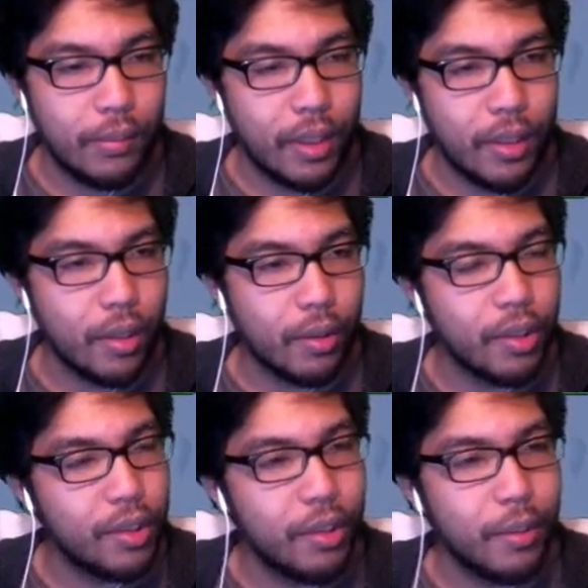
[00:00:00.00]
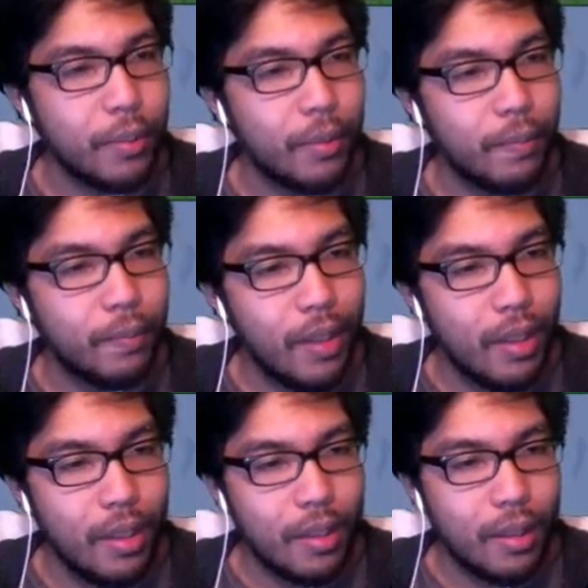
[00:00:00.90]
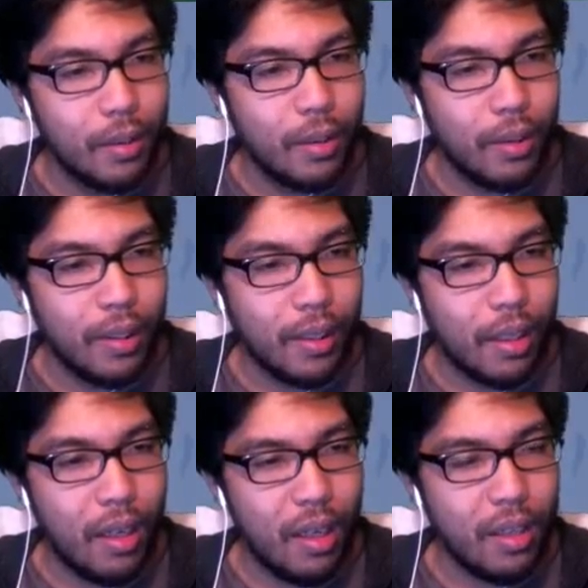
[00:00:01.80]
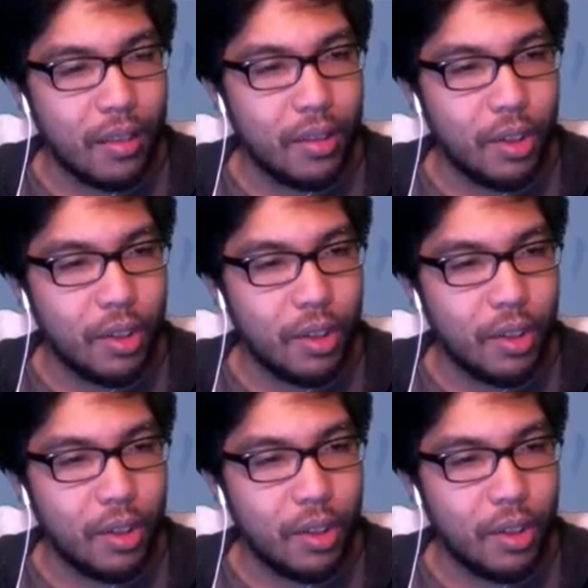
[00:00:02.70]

Another consumable. So literally the cogs